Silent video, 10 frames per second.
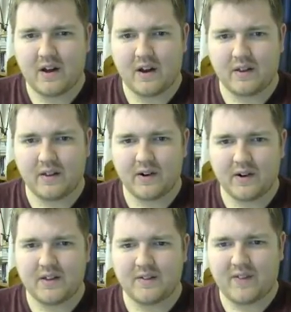only we're
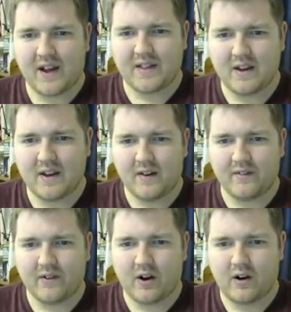going to divide the
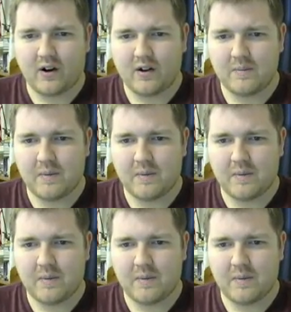overall